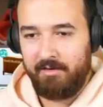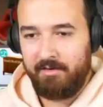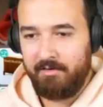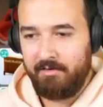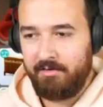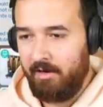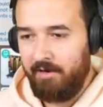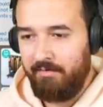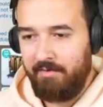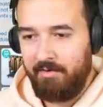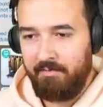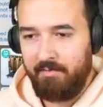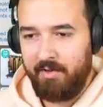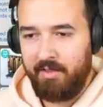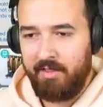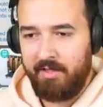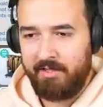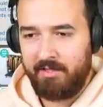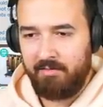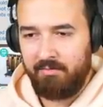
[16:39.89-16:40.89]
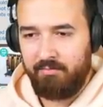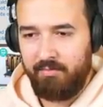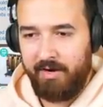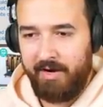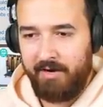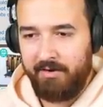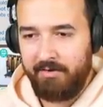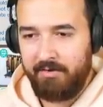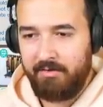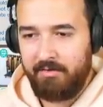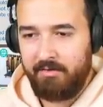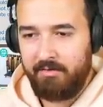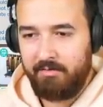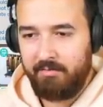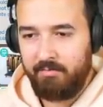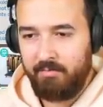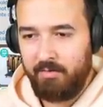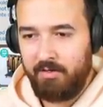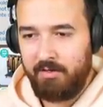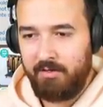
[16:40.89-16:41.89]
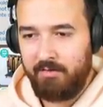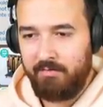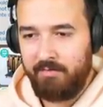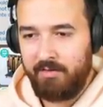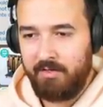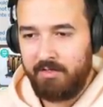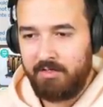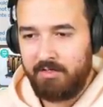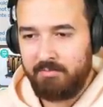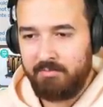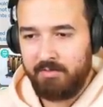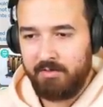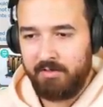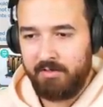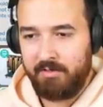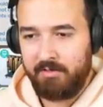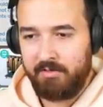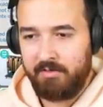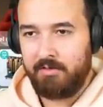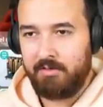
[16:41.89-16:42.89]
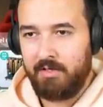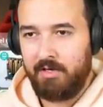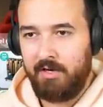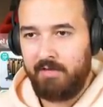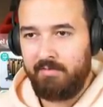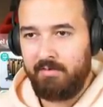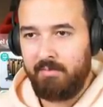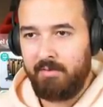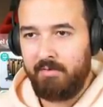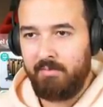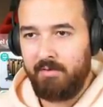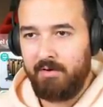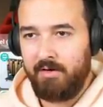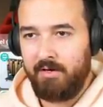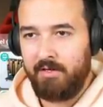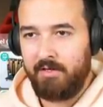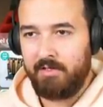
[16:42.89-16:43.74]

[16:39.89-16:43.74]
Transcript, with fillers: I don't know if I really like the rounded one of this, but it's gonna have to be what it